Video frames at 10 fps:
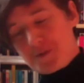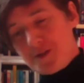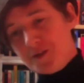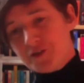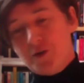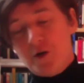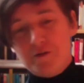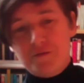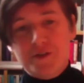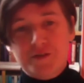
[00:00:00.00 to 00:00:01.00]
So our
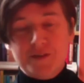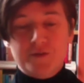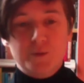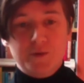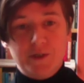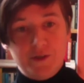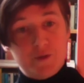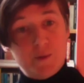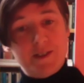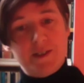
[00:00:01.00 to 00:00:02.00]
first festival was held in
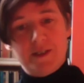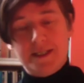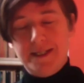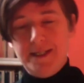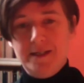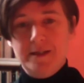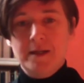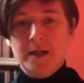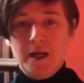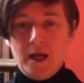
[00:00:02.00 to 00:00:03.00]
2019.
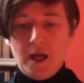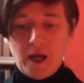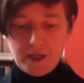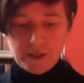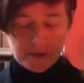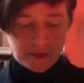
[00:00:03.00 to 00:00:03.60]
And it's